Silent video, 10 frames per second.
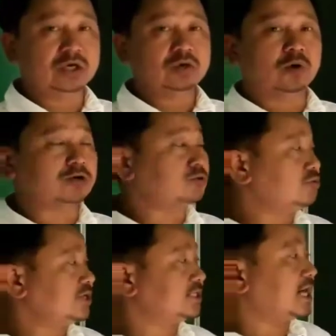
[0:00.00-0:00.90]
what you do
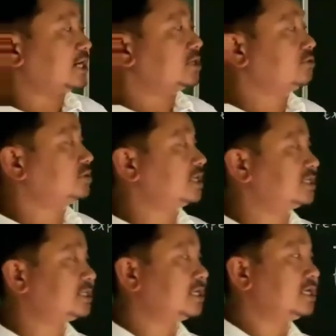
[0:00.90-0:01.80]
is that you
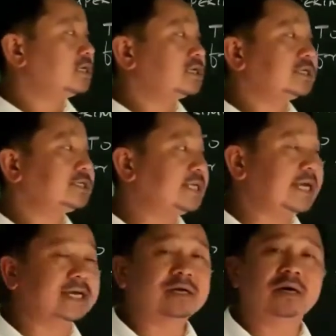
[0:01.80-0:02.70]
just take